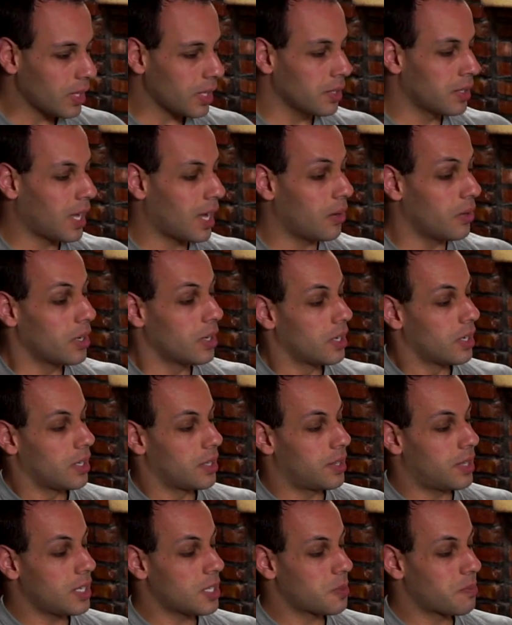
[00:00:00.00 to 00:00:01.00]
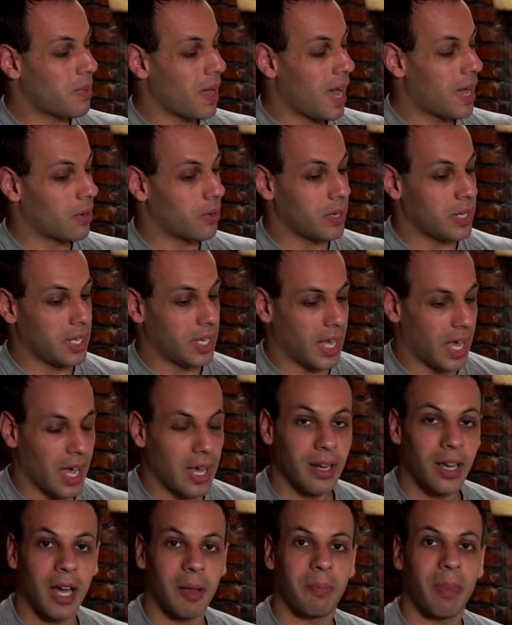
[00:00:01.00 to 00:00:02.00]
Now, this battery
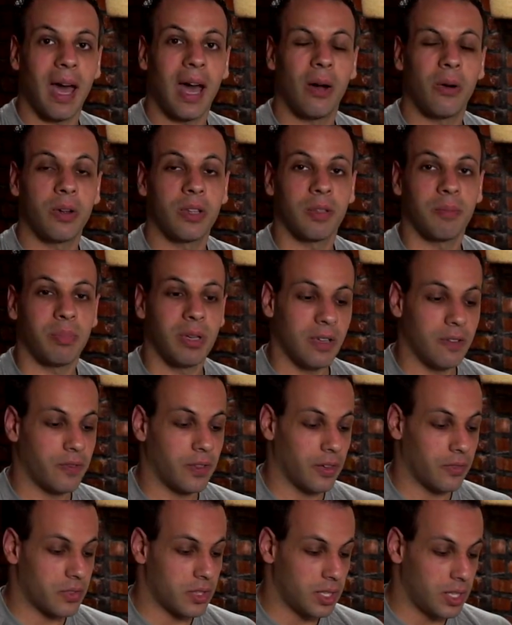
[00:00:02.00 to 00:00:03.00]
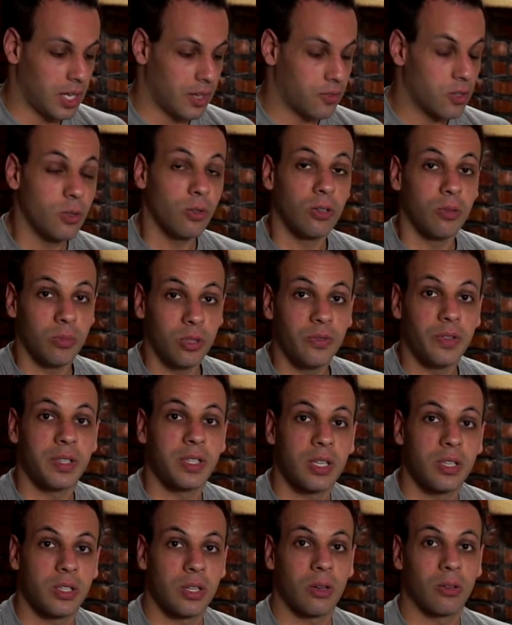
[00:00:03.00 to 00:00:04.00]
cannot power the P fifty if you remove its
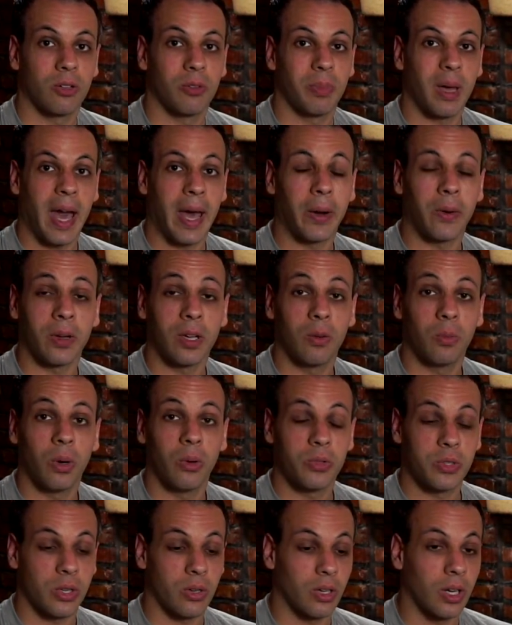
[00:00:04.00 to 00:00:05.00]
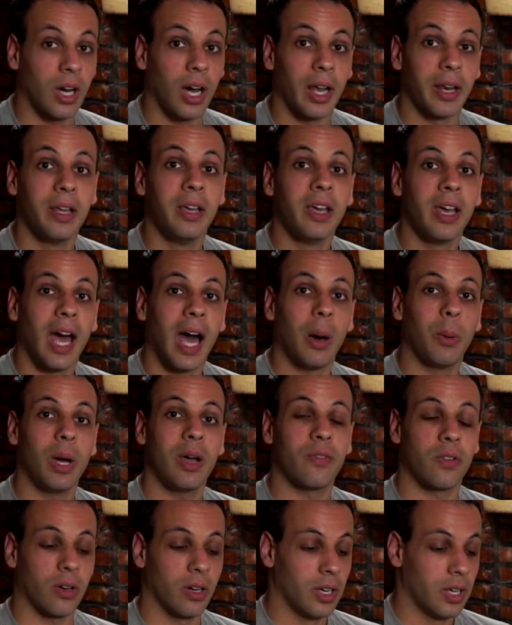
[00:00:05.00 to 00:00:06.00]
internal battery. It won't turn on.
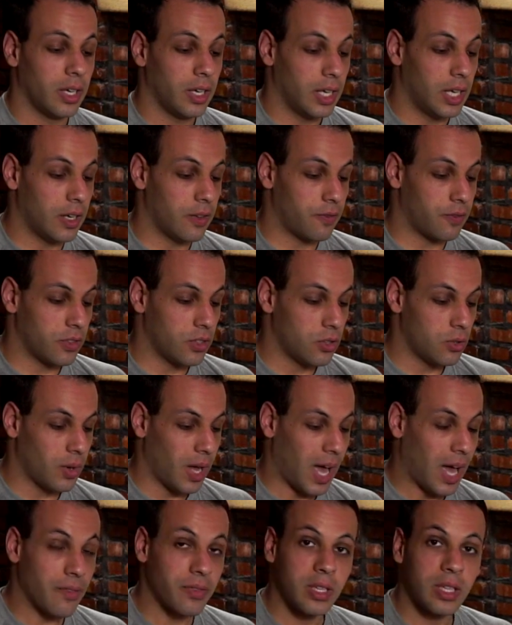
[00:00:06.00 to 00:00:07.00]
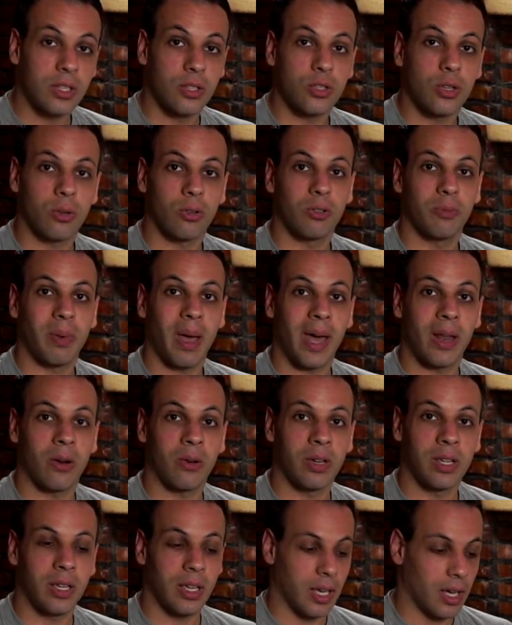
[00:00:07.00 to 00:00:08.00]
However, if you have the internal
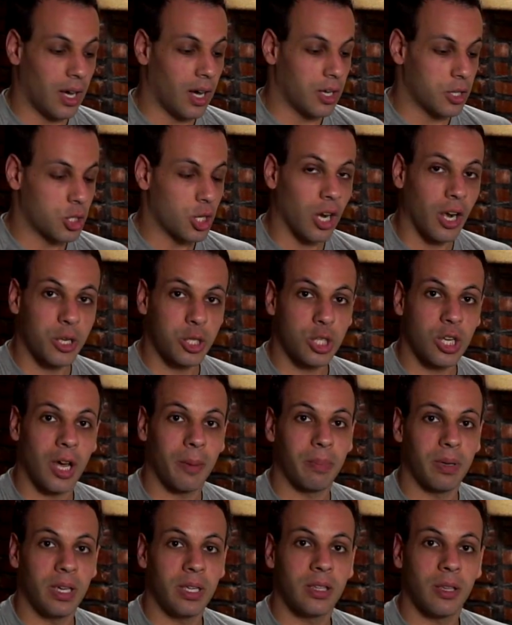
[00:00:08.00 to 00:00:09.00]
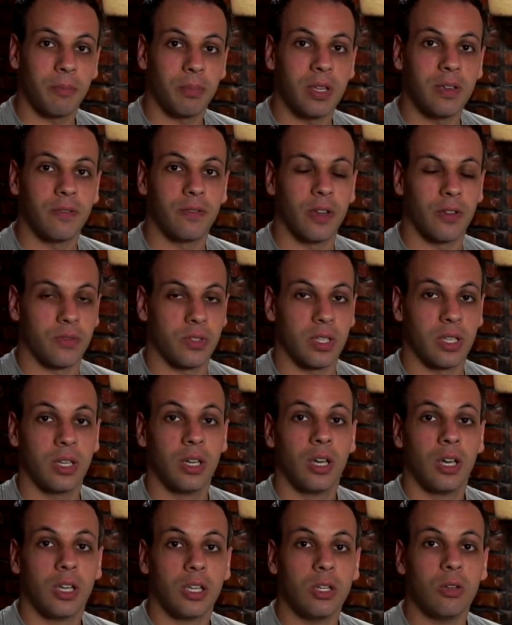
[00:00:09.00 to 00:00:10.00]
battery charged up in the P fifty,
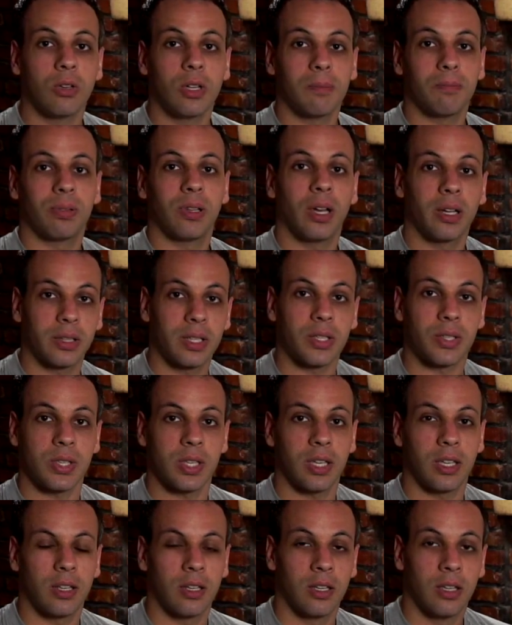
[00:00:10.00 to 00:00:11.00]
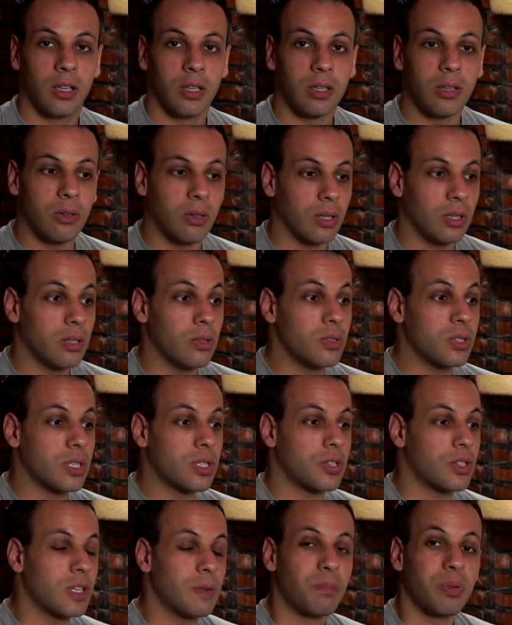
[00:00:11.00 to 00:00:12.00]
you can plug this in, you can use the
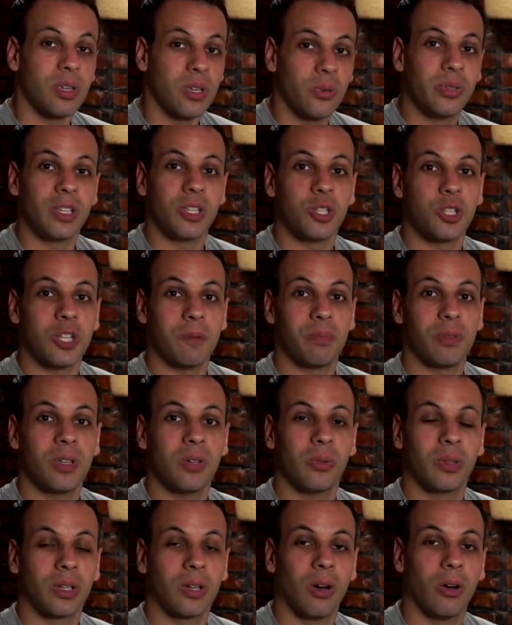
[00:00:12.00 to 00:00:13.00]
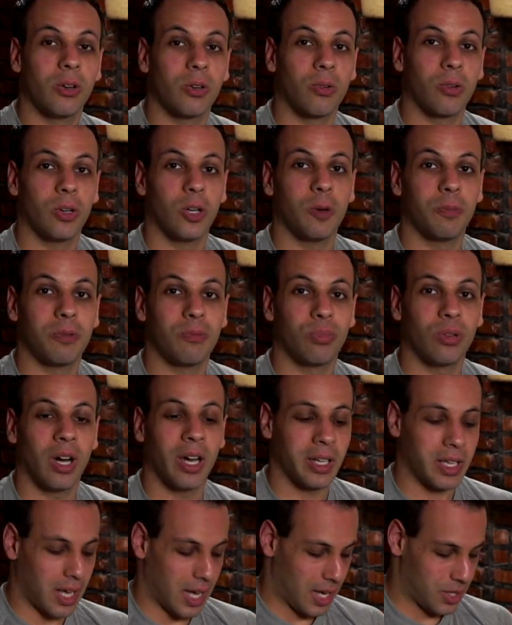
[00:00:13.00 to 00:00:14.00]
C P U and the G P U encoder in Open
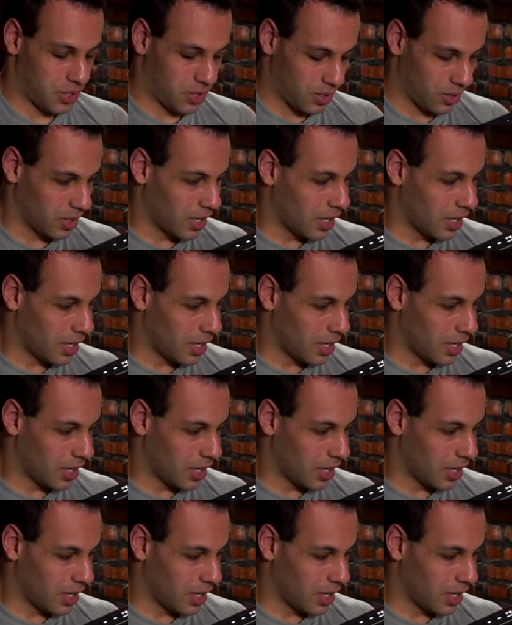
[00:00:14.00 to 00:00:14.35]
Broadcaster,